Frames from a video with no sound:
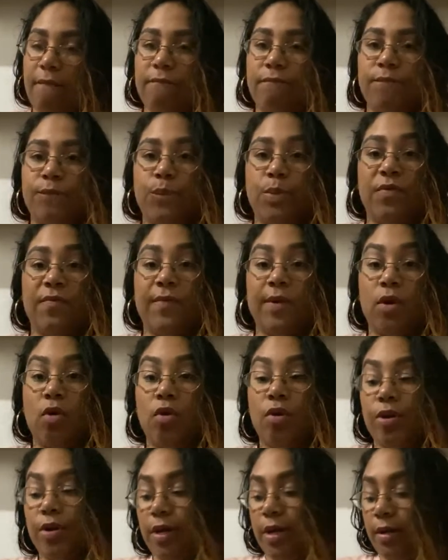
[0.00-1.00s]

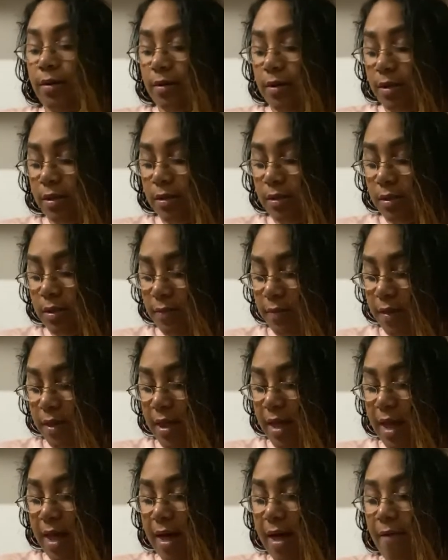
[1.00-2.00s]
recording and stuff like
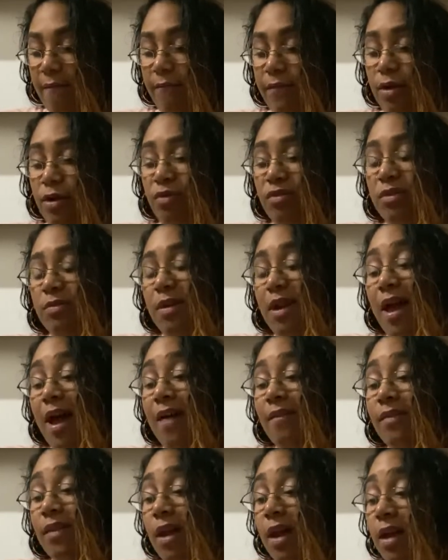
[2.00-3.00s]
that. I have videos, but I
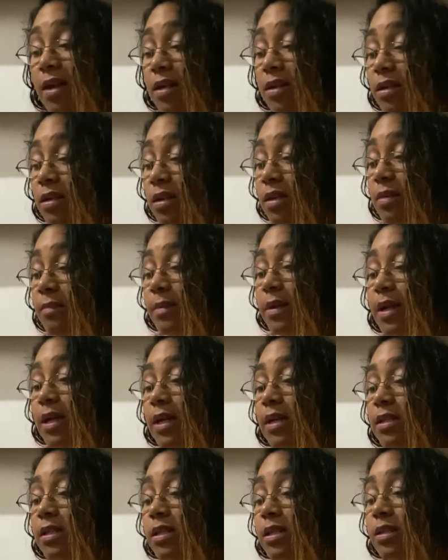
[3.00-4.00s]
have to edit them. And like I
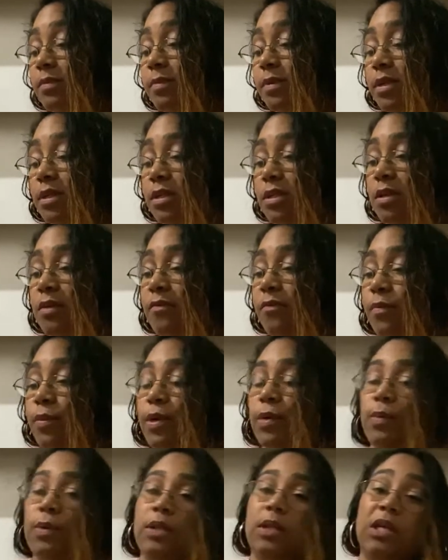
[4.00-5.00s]
said, it's been a tough
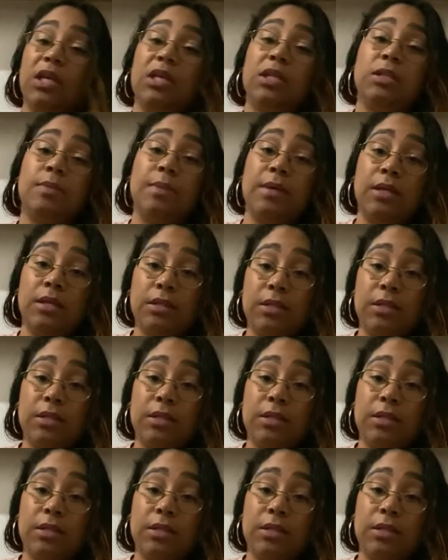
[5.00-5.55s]
week with the kids being